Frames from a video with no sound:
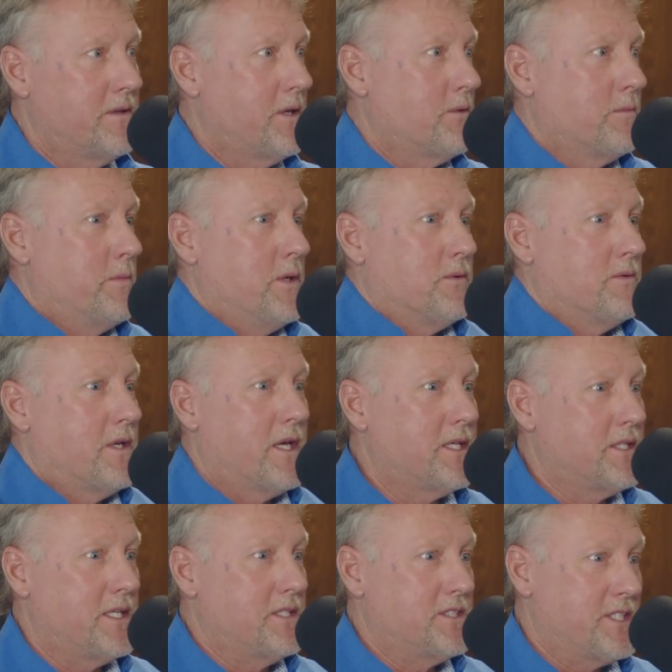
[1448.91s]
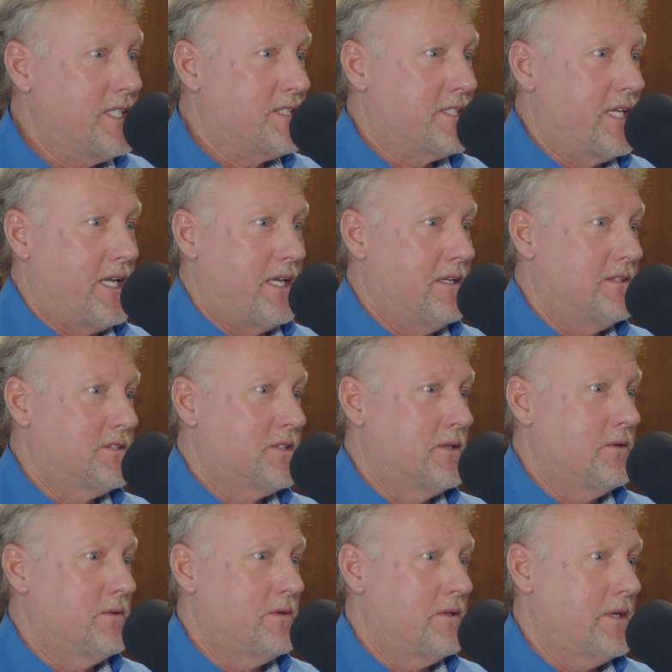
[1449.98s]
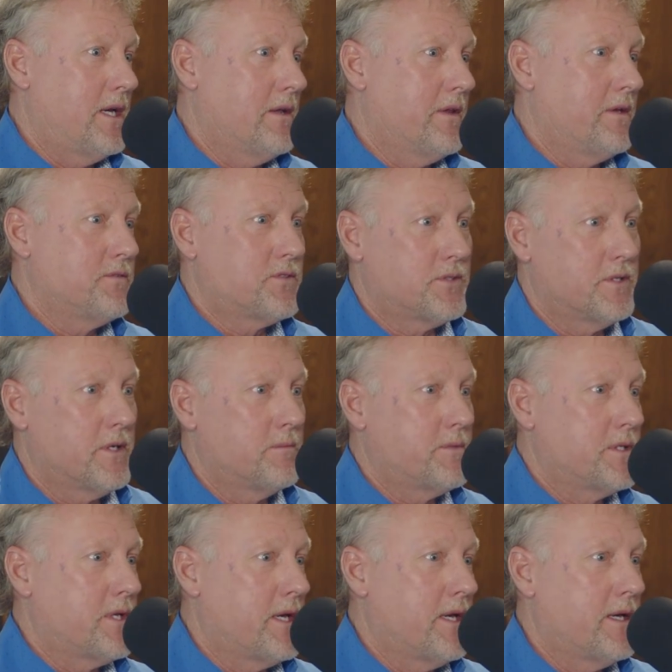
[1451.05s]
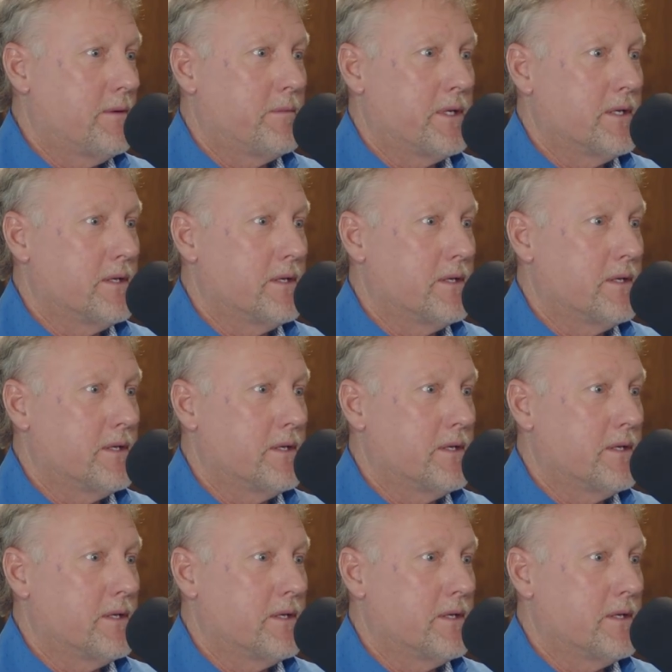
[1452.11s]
And they were built in 1916, so how they've stood up to time.